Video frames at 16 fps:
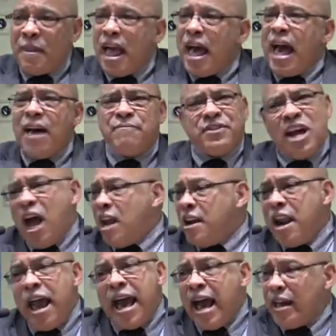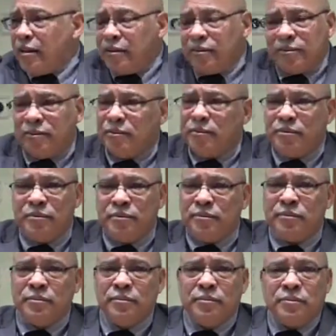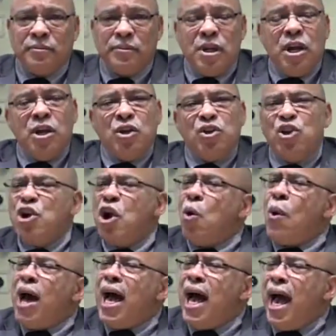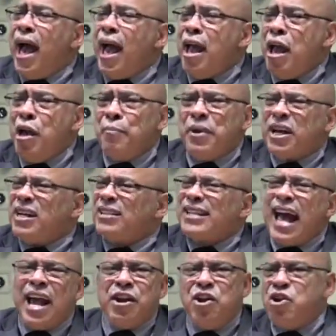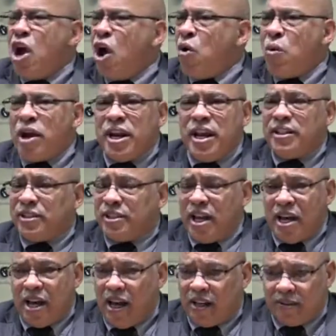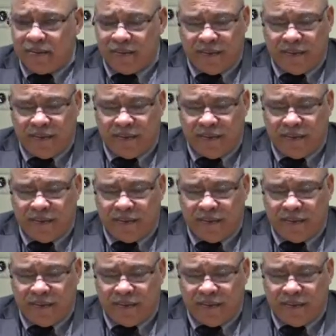I've done that. You know why? Because I know what he's done.